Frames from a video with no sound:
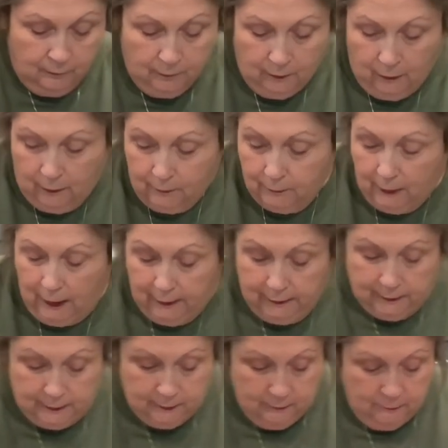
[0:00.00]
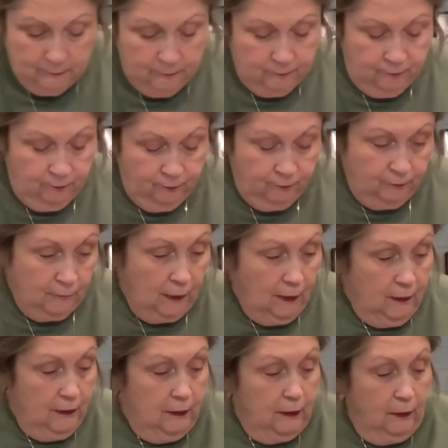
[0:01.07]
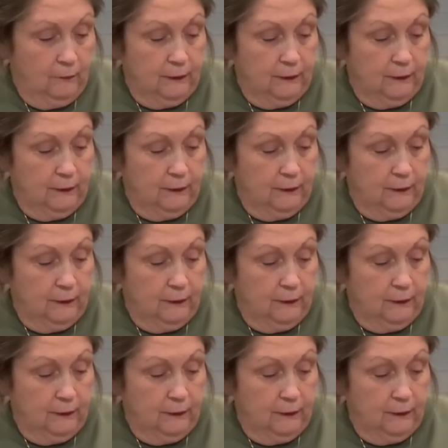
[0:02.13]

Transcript: All right. You know,